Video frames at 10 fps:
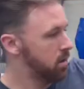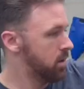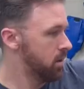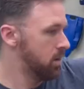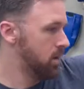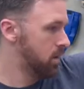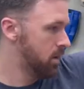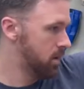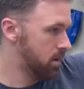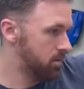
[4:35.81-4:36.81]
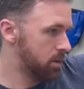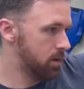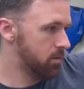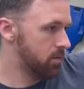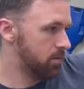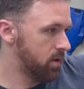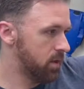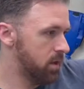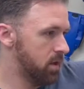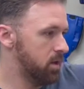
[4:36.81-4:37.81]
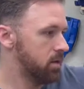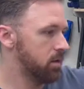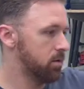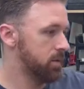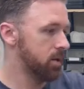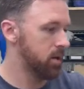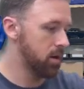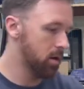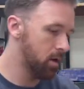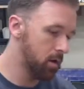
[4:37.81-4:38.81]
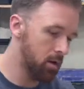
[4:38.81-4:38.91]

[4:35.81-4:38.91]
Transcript: And I'm gonna come over on the end a little bit there,